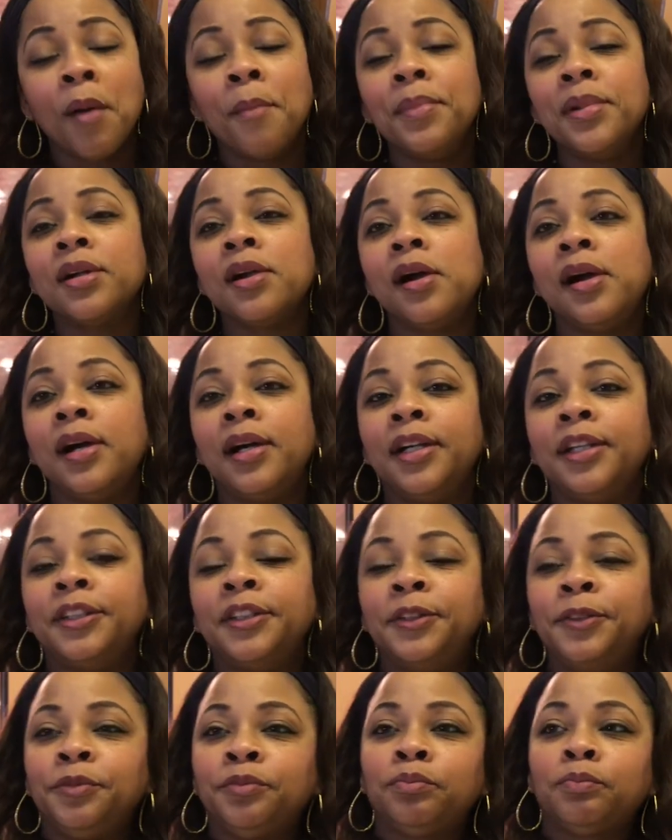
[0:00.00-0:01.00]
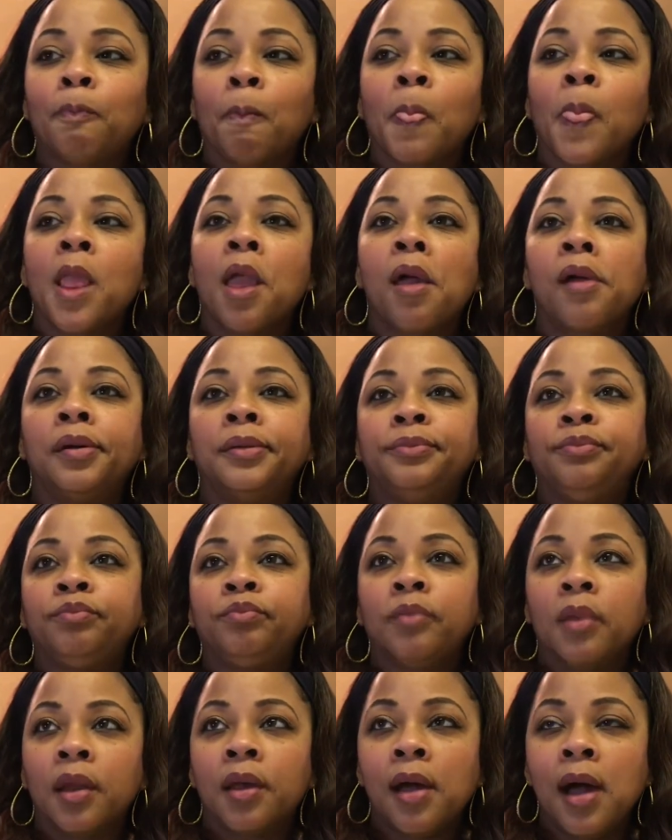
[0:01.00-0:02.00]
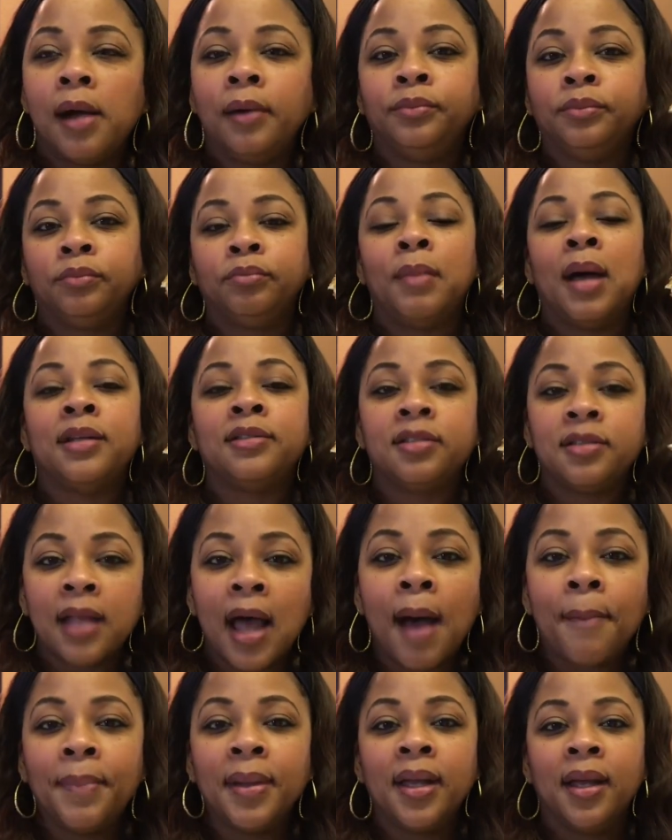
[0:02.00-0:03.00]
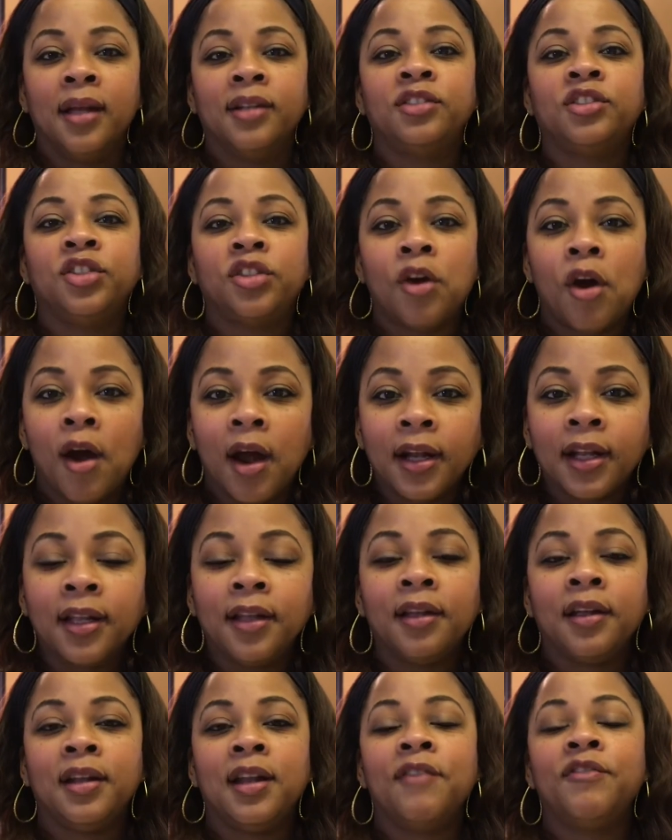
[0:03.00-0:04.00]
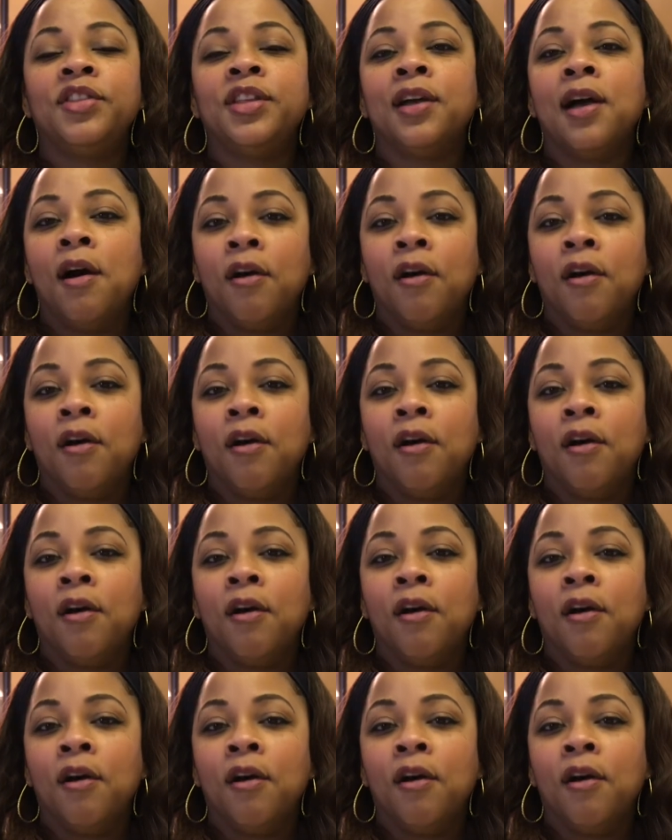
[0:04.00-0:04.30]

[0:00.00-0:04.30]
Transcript: Because my stopping and starting and everything,